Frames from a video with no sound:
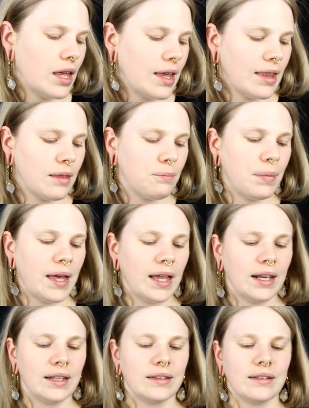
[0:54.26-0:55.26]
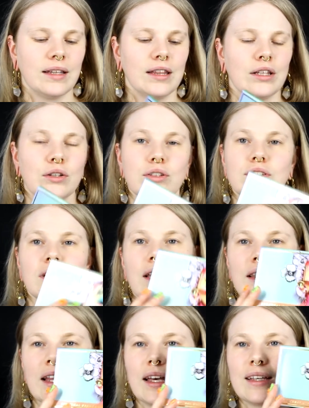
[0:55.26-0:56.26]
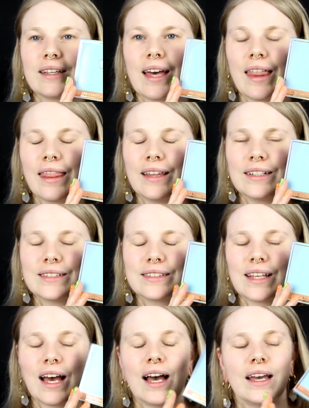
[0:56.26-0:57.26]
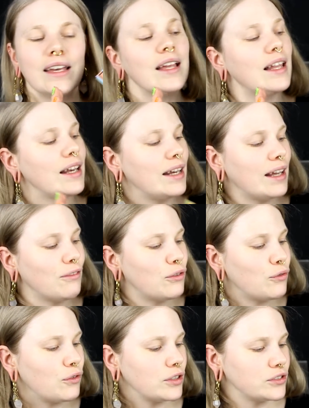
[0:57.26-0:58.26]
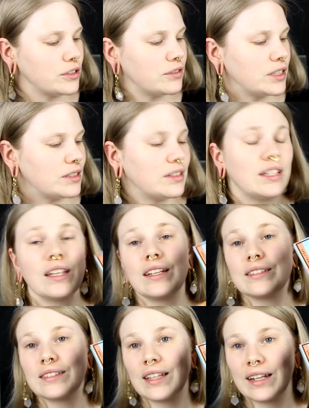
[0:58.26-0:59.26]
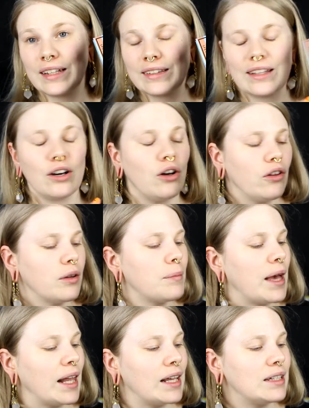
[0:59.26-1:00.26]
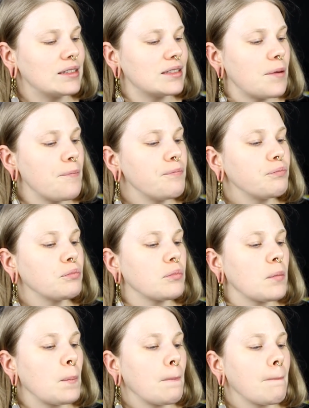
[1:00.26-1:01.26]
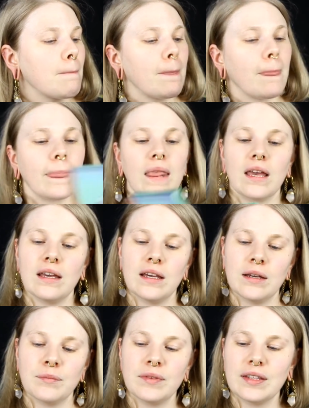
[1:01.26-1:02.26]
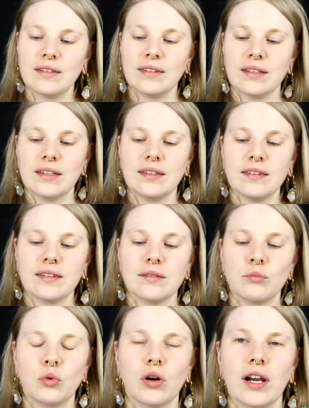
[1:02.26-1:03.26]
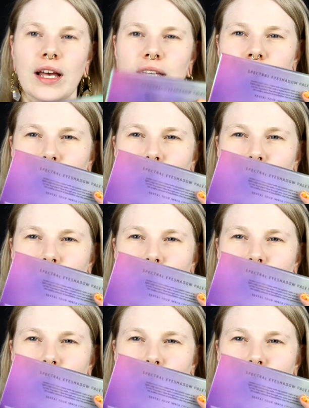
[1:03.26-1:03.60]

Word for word: and the palette looks like this. I love the front of it. It is Linda on the palette. Um, this is more like